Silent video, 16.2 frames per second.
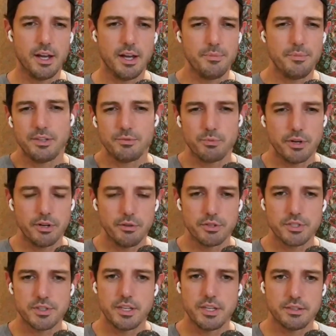It's one of
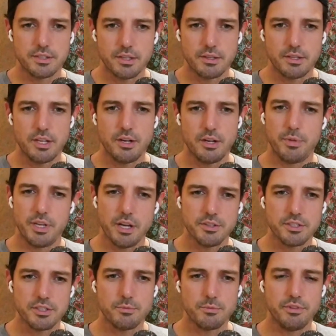those things that,
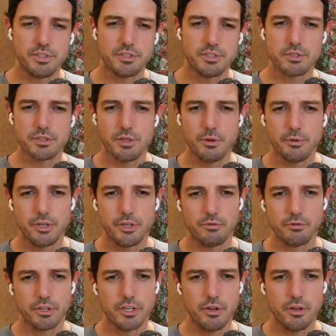because it's moving so slow, you don't
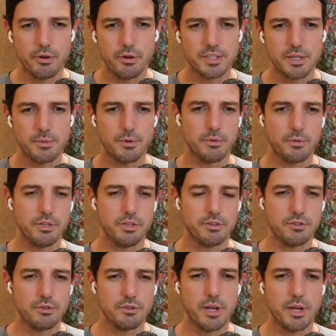really notice it. But when you
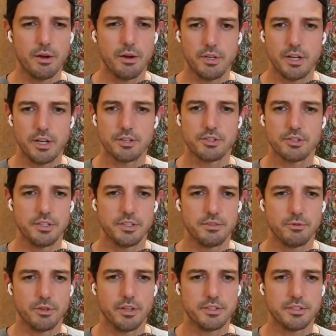zoom out, you actually
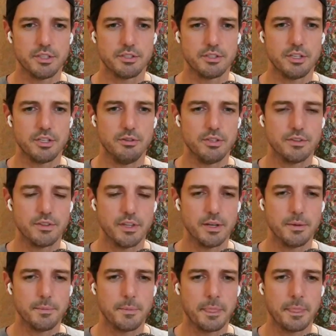realize it's a huge thing.